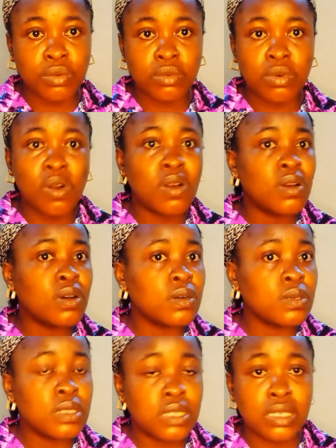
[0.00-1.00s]
all
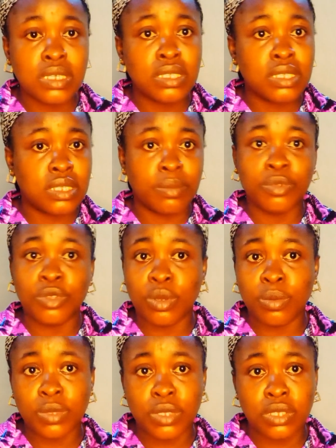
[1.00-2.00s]
these
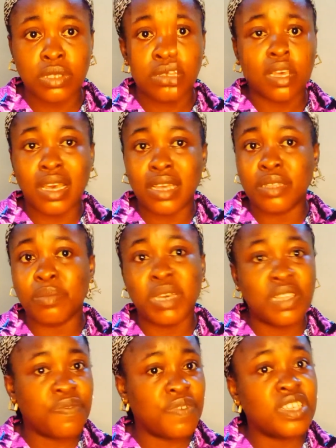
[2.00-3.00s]
symptoms are the
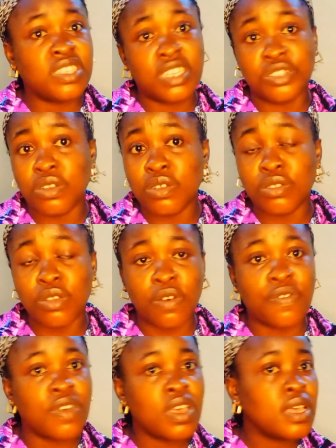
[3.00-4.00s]
manifestations of
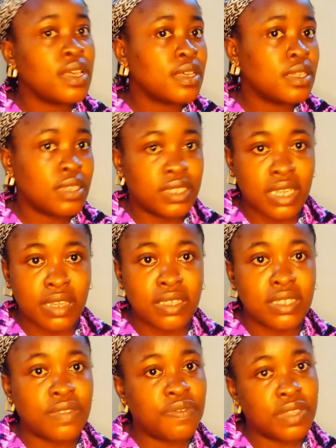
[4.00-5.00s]
tertiary
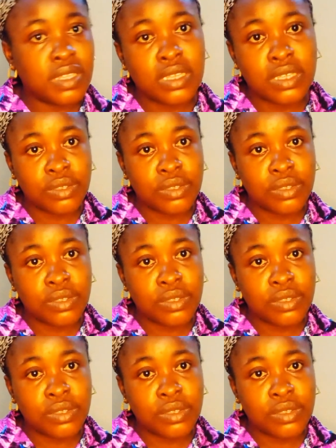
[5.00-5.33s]
syphilis,